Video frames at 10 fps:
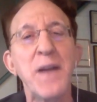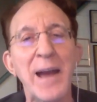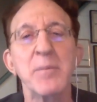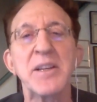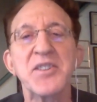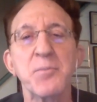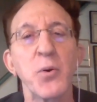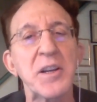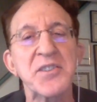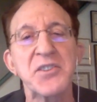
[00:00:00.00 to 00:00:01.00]
Family
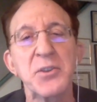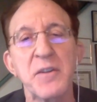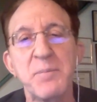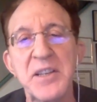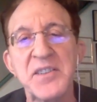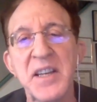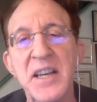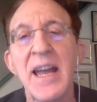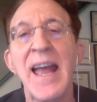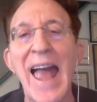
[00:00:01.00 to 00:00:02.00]
Support Institute of
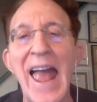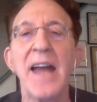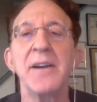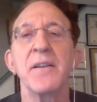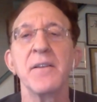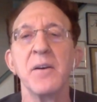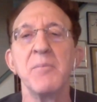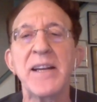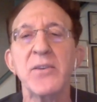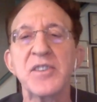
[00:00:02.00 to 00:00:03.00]
BC, and
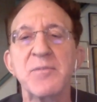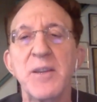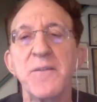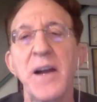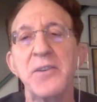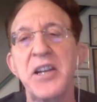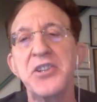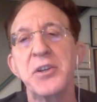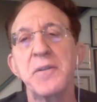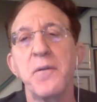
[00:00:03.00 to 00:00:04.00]
the Michael Smith
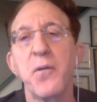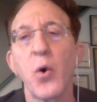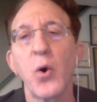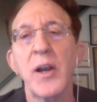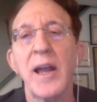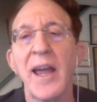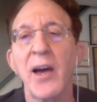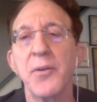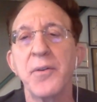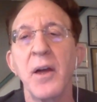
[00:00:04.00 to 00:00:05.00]
Foundation for
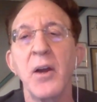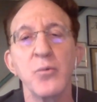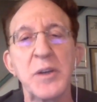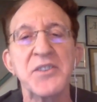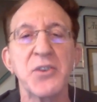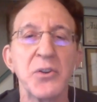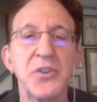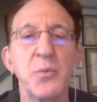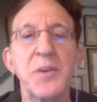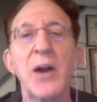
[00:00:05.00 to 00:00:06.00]
Health
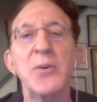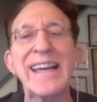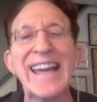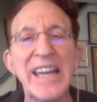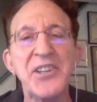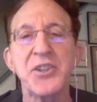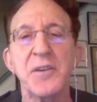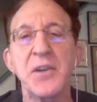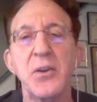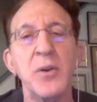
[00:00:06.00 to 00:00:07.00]
Research. Without each
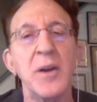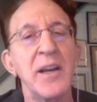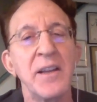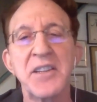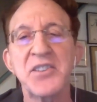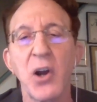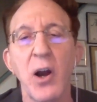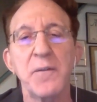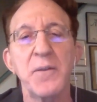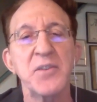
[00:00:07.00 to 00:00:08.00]
of you, this
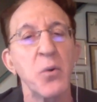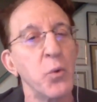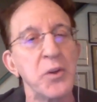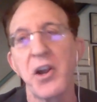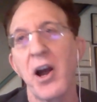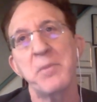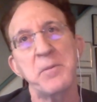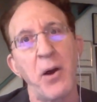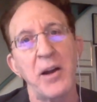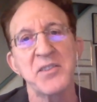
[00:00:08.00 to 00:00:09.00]
conference would not
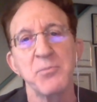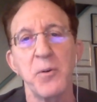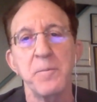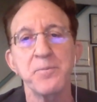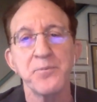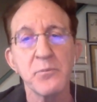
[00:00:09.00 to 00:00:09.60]
be possible.